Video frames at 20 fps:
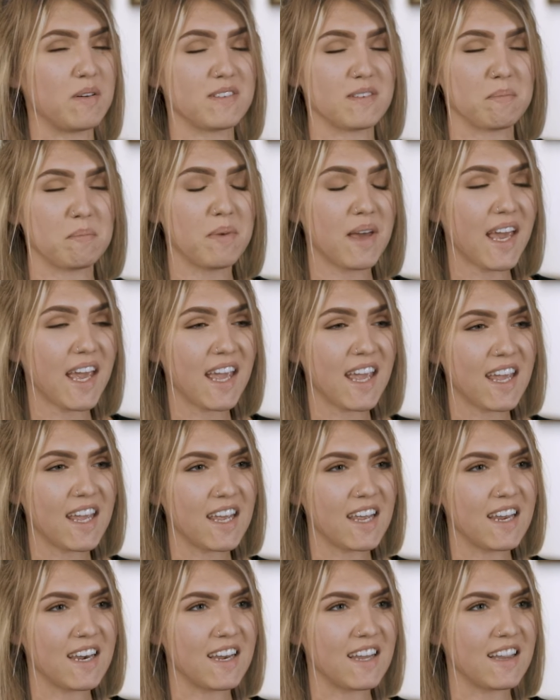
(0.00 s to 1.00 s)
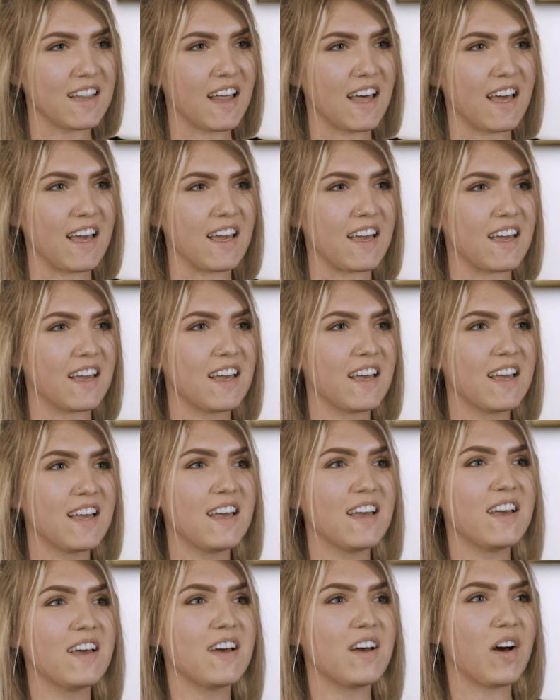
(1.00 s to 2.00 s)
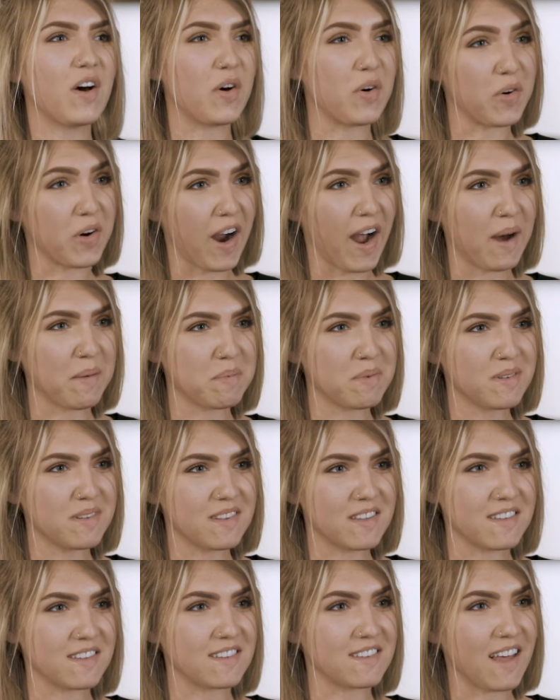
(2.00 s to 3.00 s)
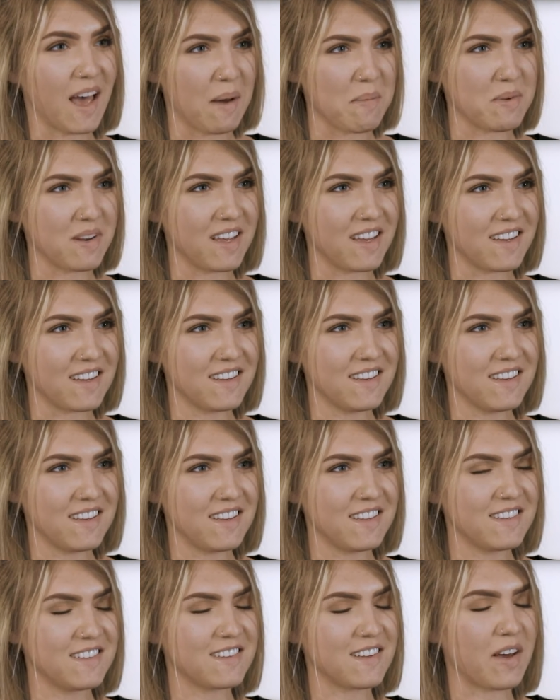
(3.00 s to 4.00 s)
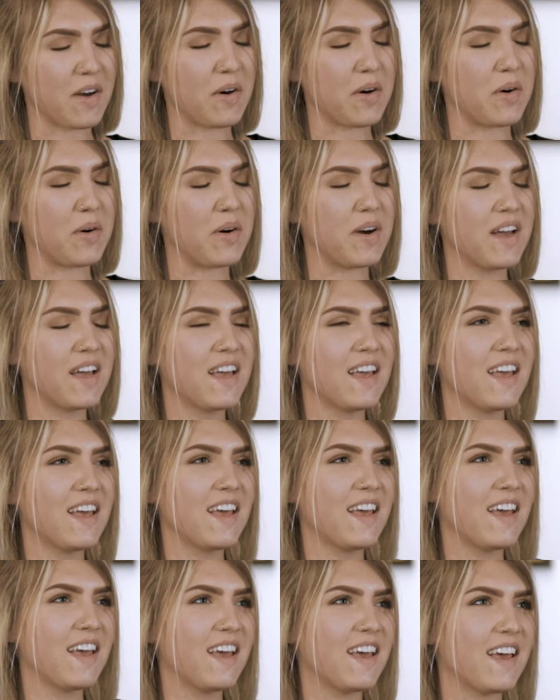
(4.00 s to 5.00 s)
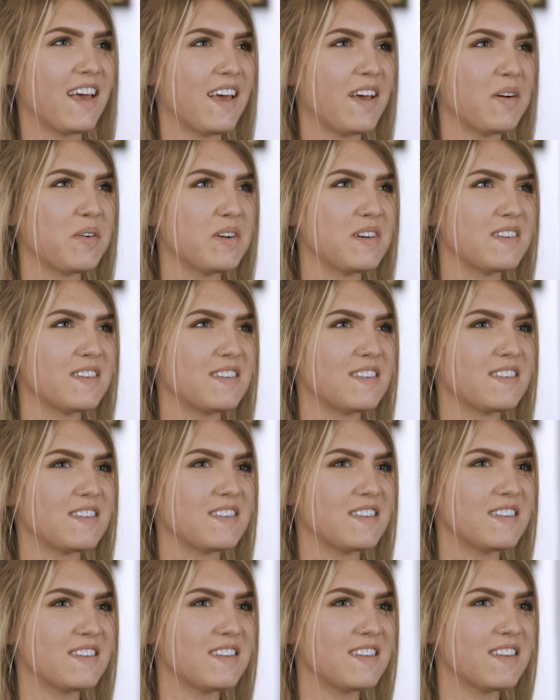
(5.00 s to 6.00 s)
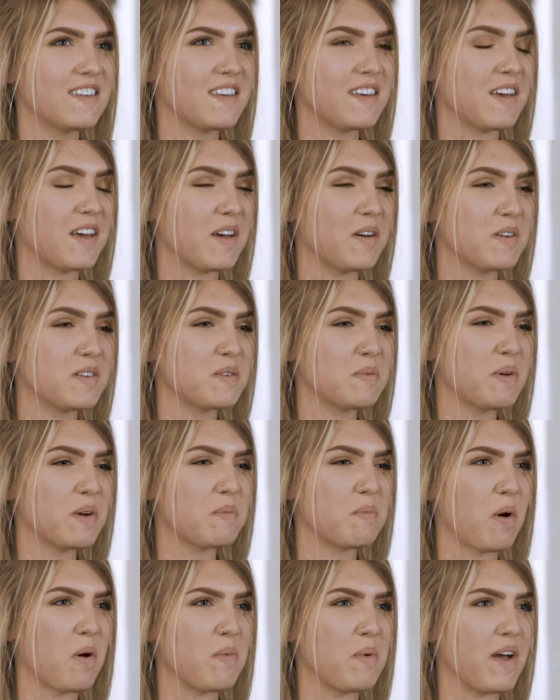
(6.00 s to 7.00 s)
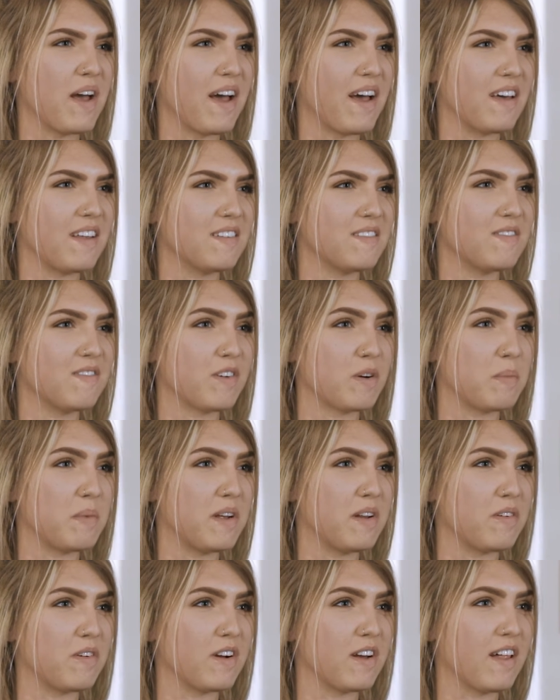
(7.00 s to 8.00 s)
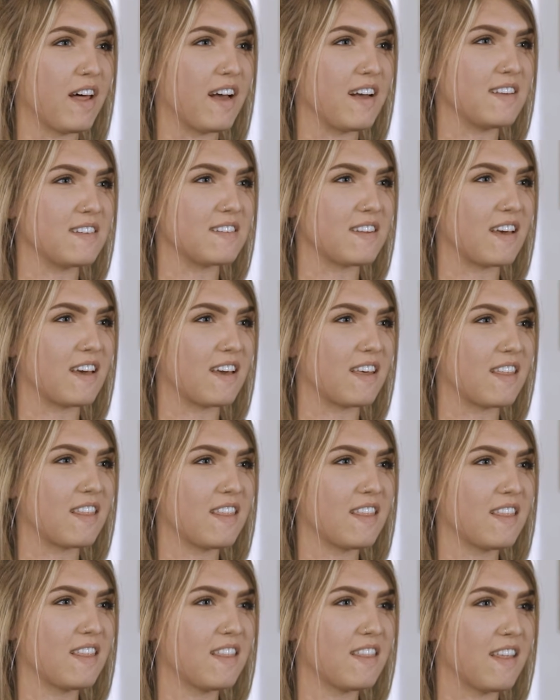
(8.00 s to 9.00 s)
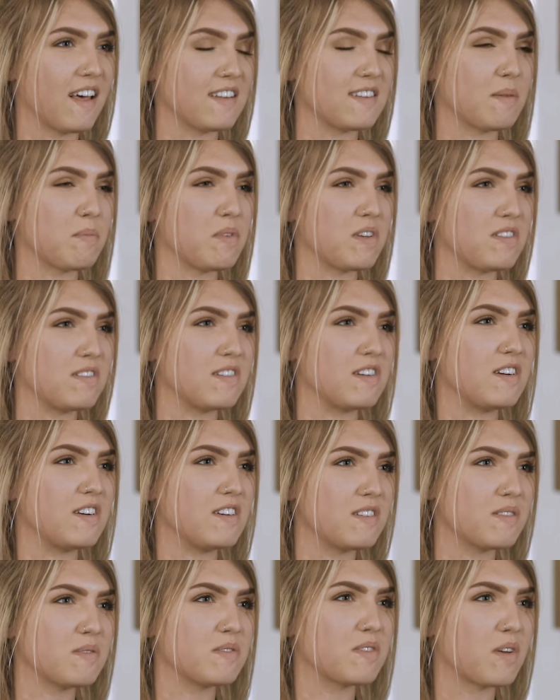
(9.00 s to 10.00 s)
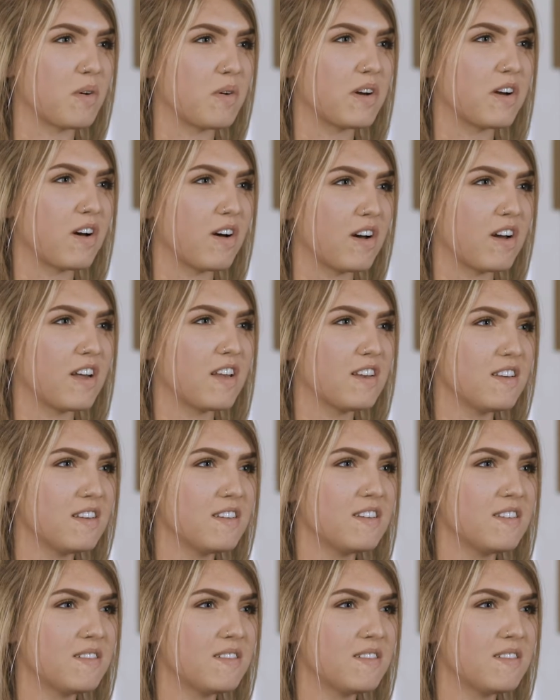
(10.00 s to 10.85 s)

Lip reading: was in pain, oh crap, this is happening. So it was a big moment for me to realize that something serious was going on.